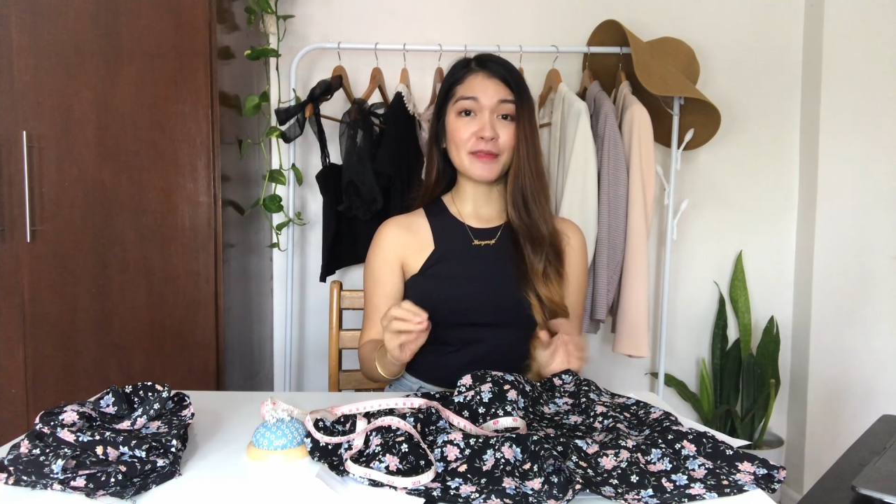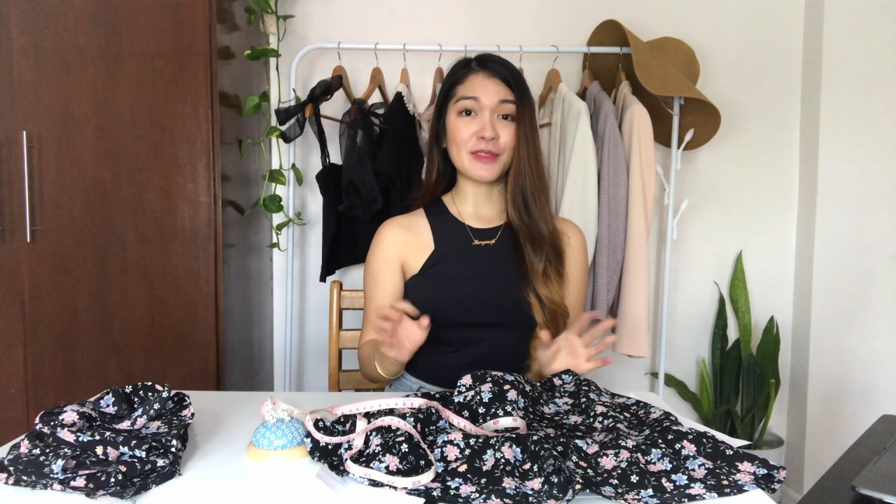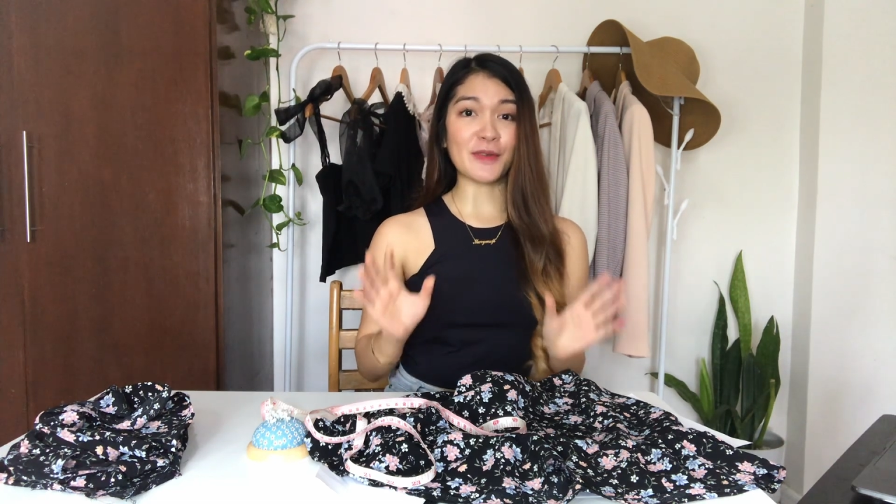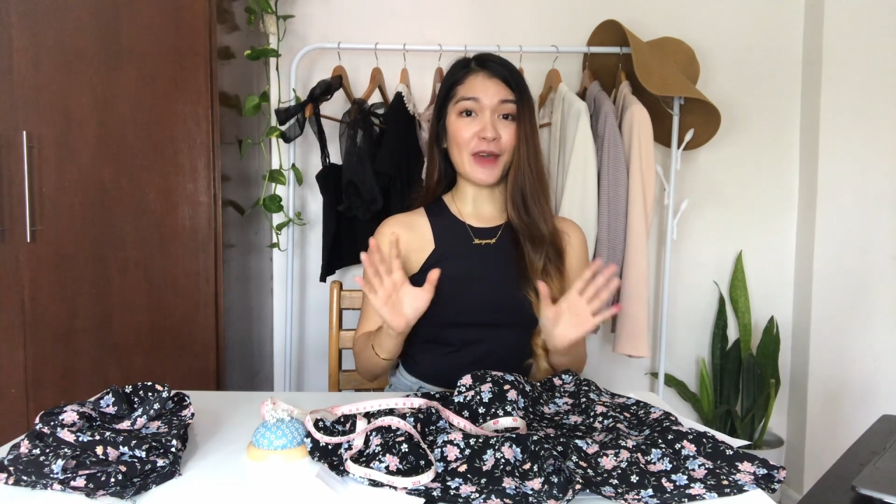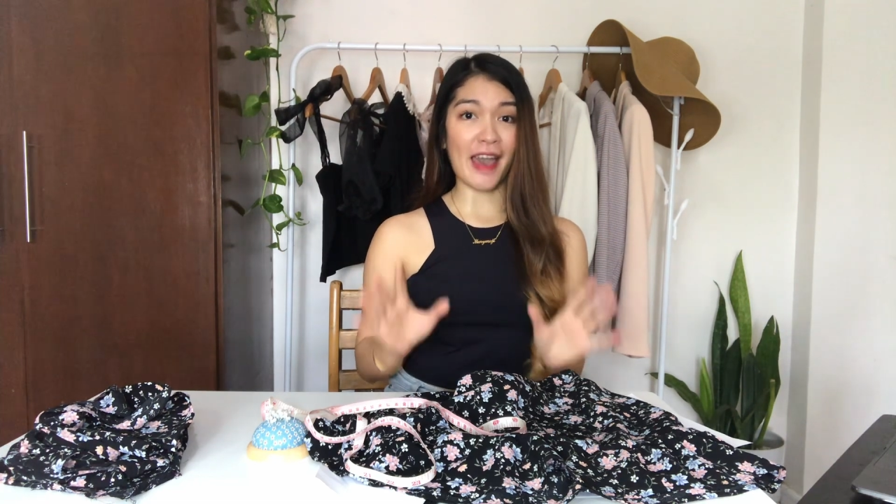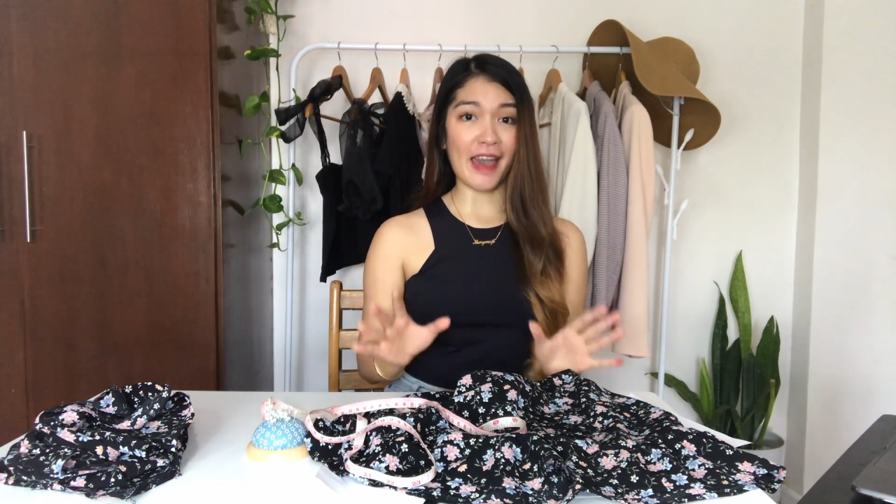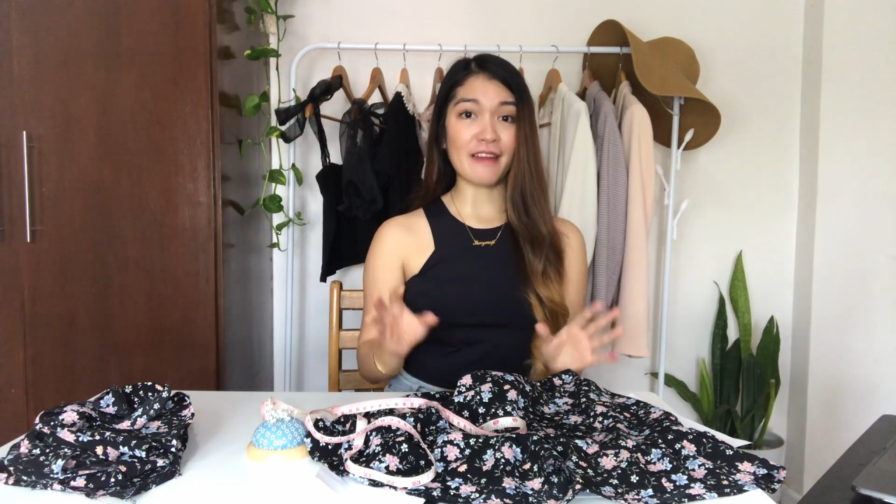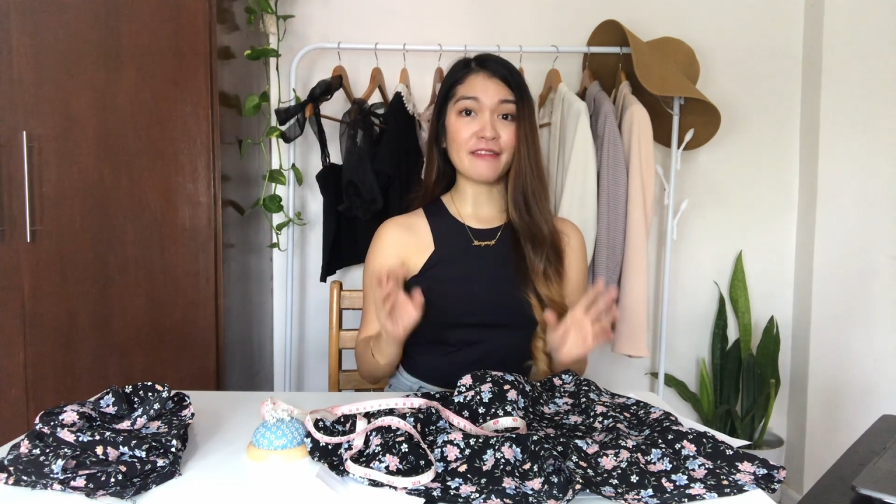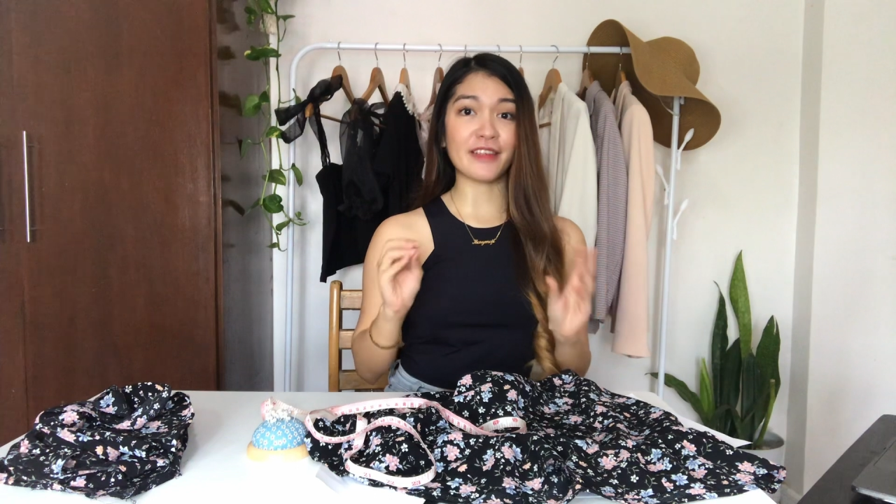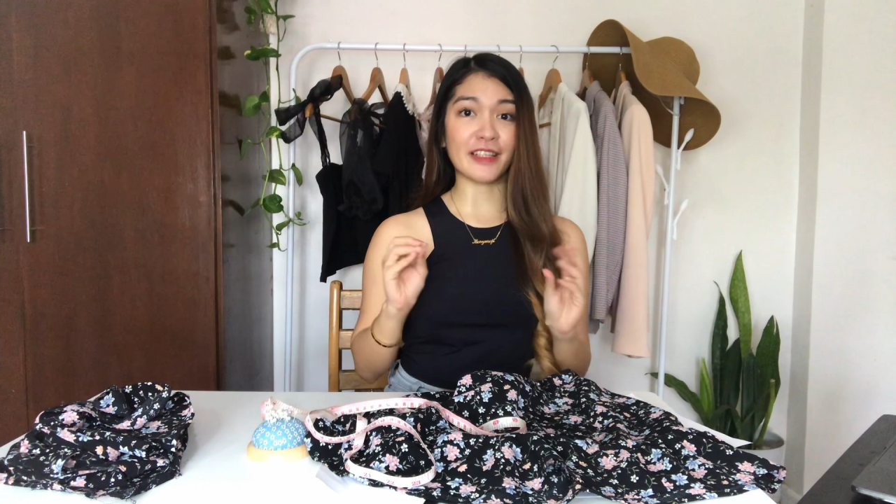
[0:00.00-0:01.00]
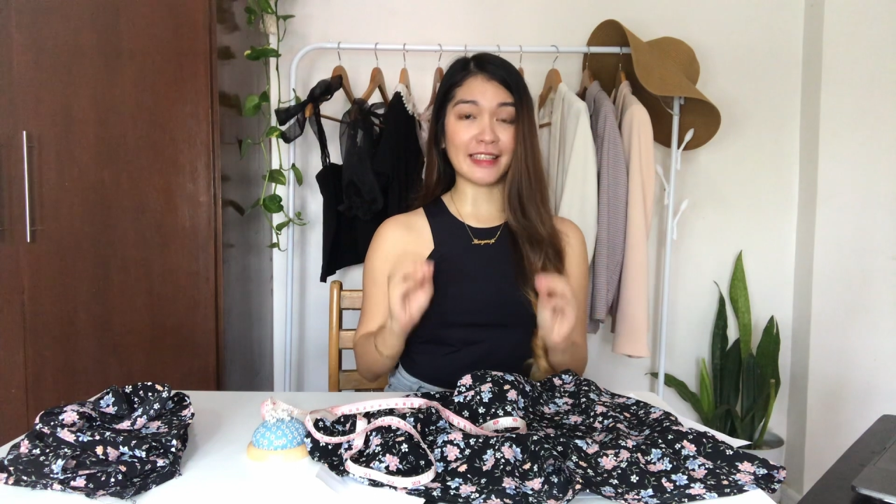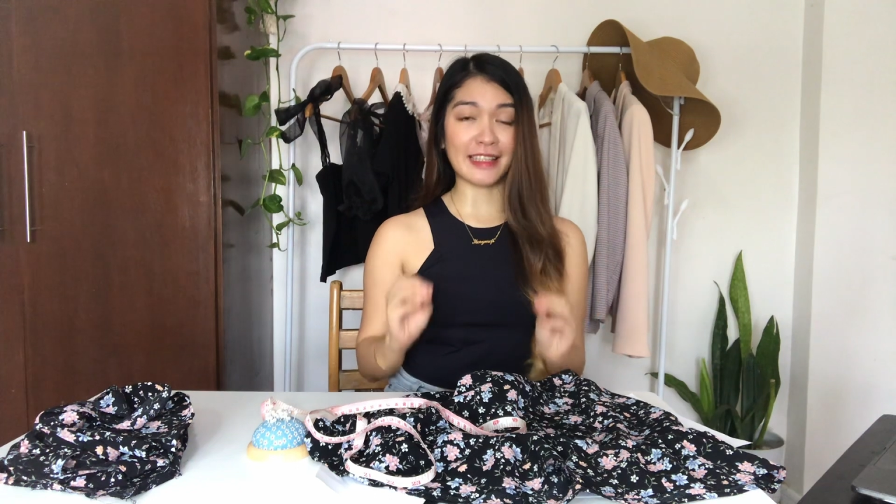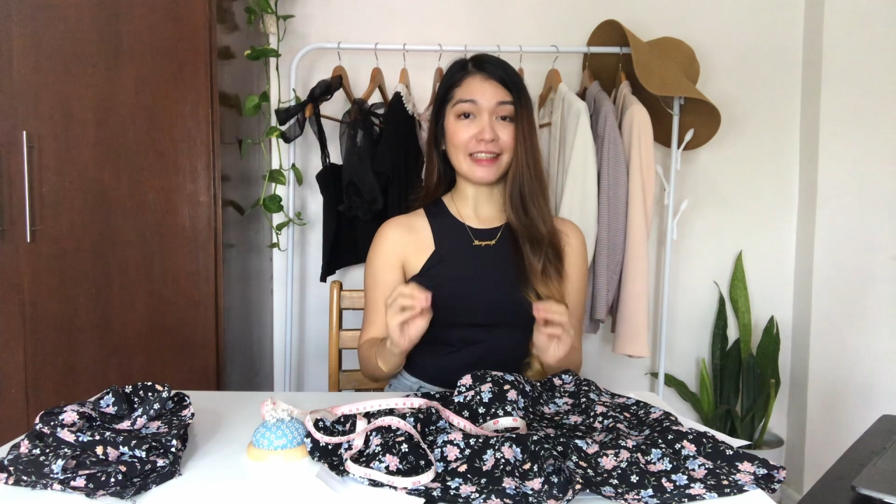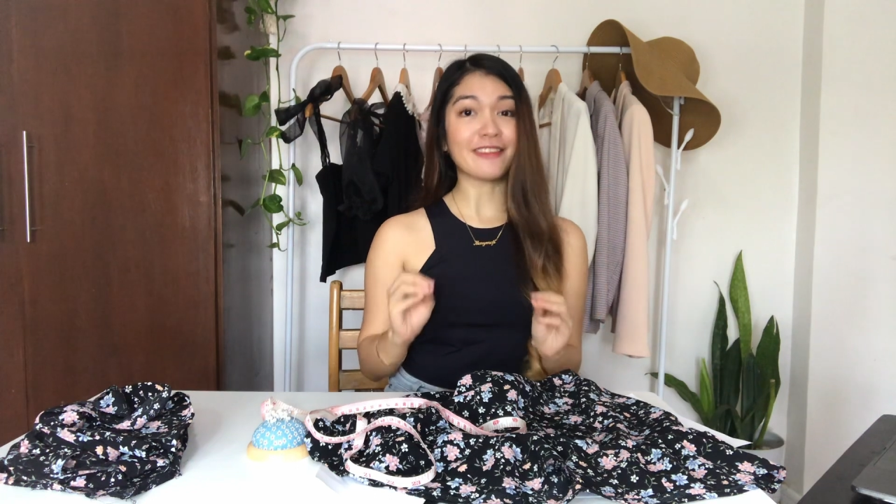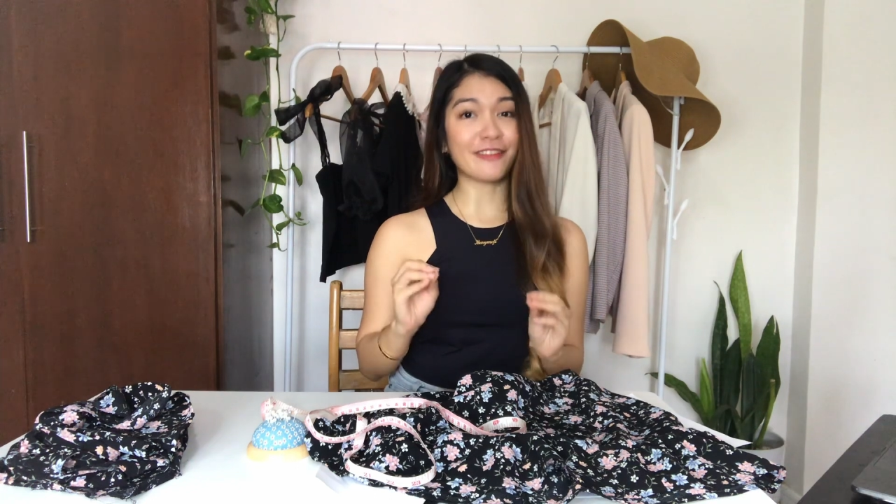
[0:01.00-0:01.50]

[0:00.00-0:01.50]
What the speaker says: to have a clean